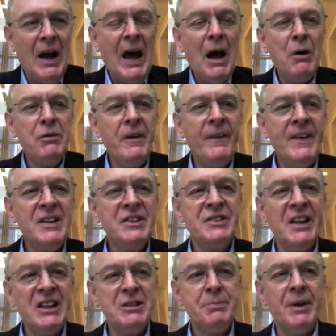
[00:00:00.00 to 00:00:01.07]
how do these
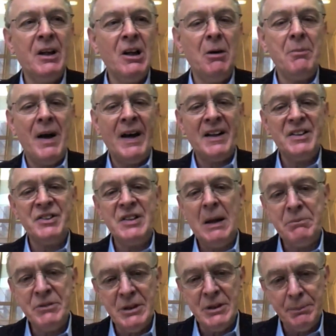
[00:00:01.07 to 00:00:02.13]
things become
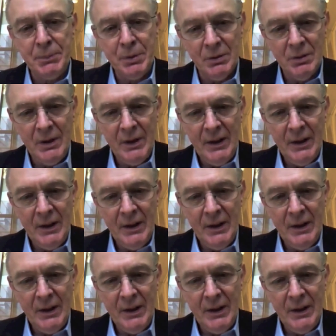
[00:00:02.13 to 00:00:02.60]
acceptable?